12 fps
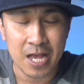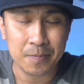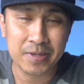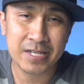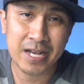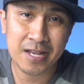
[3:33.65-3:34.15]

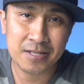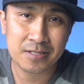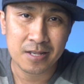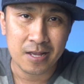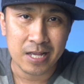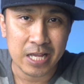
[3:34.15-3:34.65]

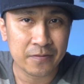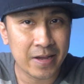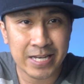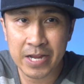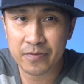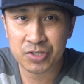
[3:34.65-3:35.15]
because if I
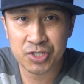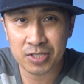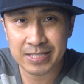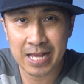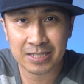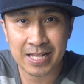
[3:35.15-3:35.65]
never
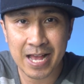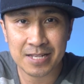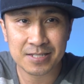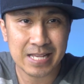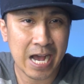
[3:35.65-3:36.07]
took that class,